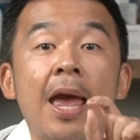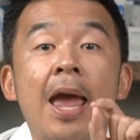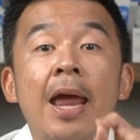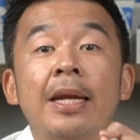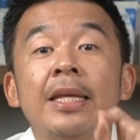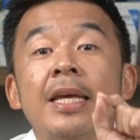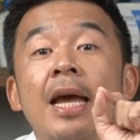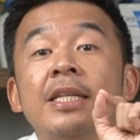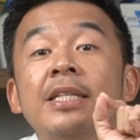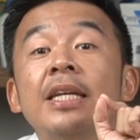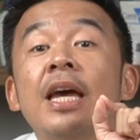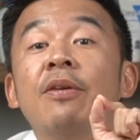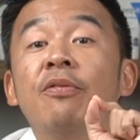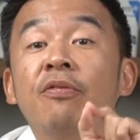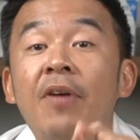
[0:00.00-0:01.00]
and it actually
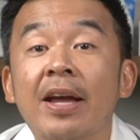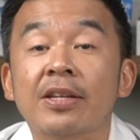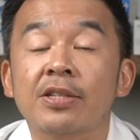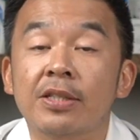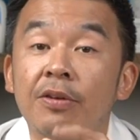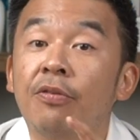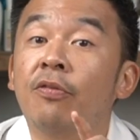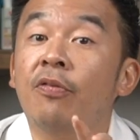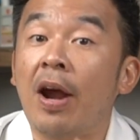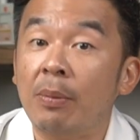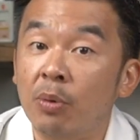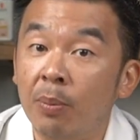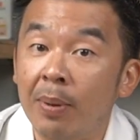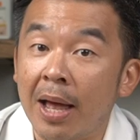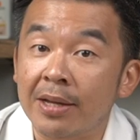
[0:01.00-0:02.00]
affects the
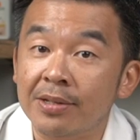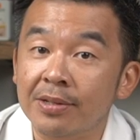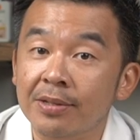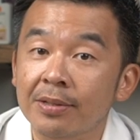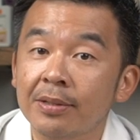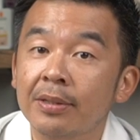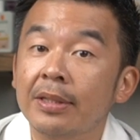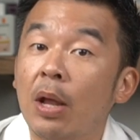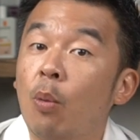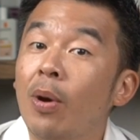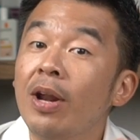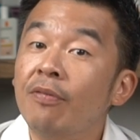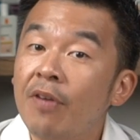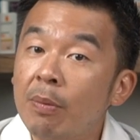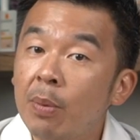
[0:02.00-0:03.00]
fibroblasts. Now,
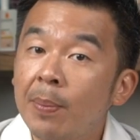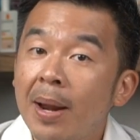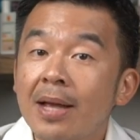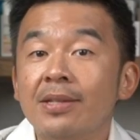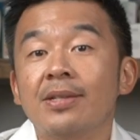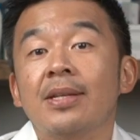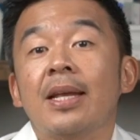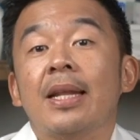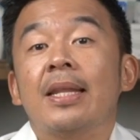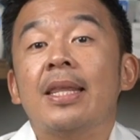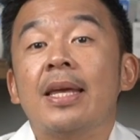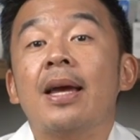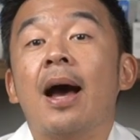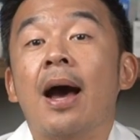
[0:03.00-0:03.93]
what are fibroblasts? They